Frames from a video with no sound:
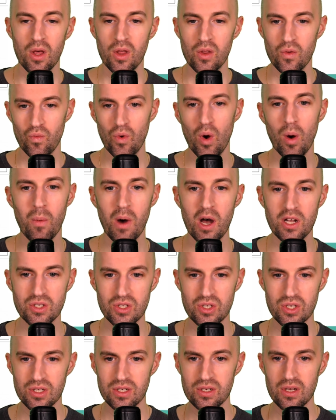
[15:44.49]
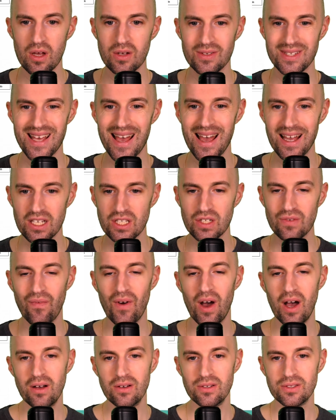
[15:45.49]
robots.txt
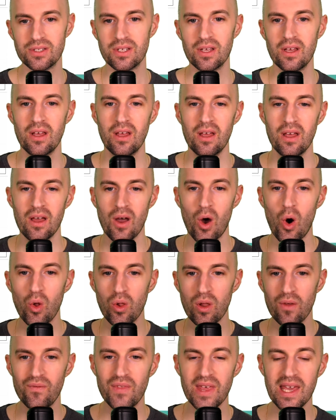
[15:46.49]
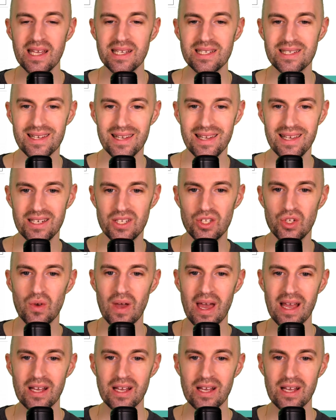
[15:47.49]
files. All of these lead to